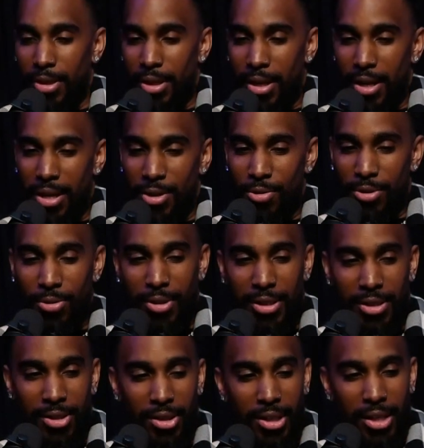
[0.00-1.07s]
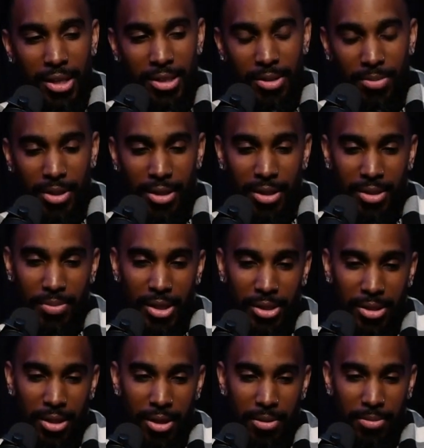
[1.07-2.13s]
And you doing it to your cousin, man, that's
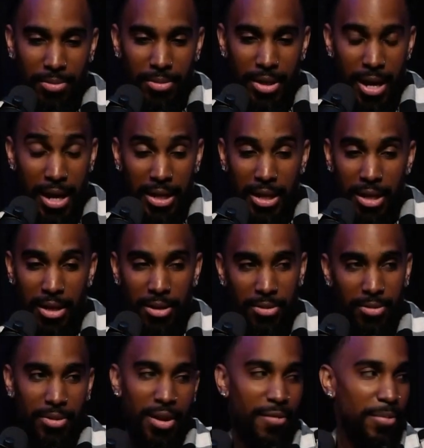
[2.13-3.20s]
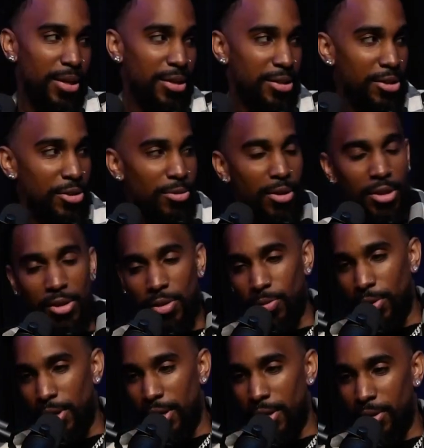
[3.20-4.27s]
messed up. And I get it. I've been in situations
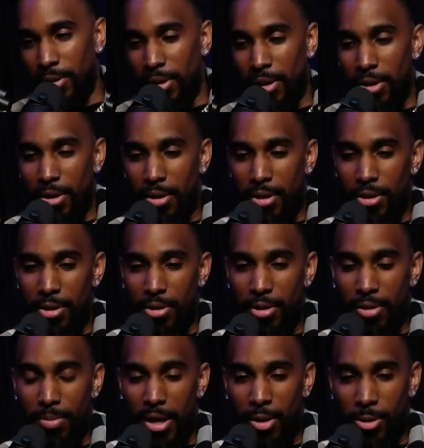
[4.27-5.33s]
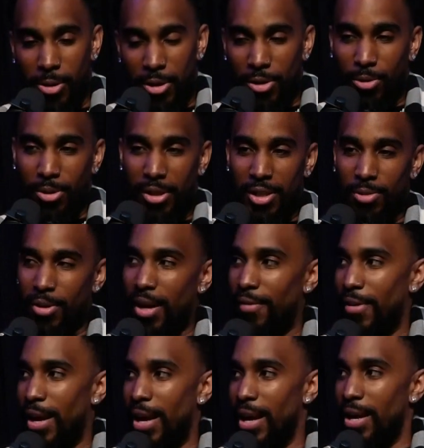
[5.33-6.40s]
where, in my early 20s where
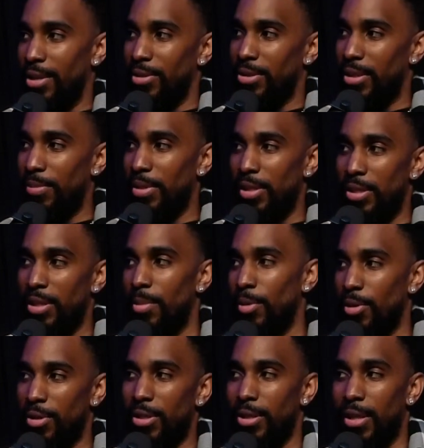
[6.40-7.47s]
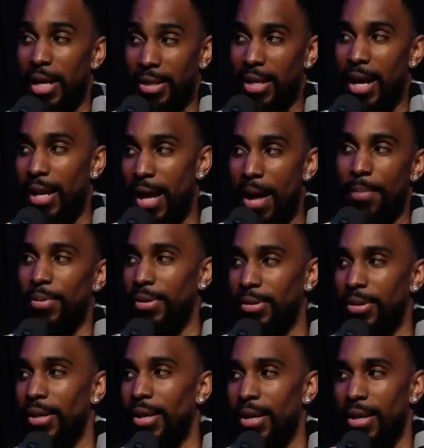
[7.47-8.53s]
I've had something similar to like that happen.
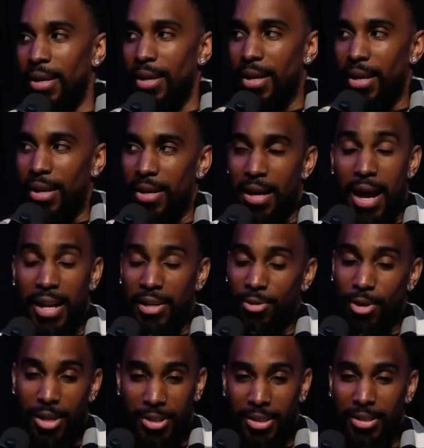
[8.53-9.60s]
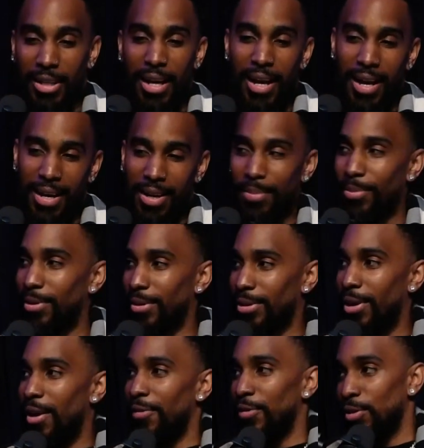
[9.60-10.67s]
I didn't cross the line. I broke it
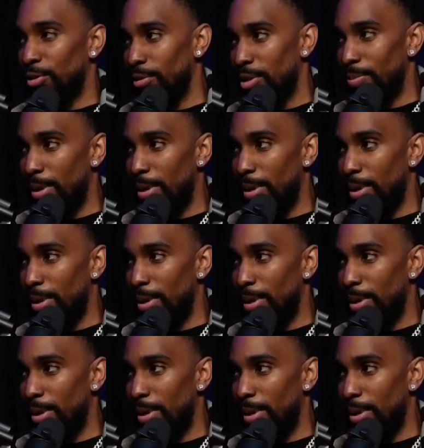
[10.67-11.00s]
off as soon as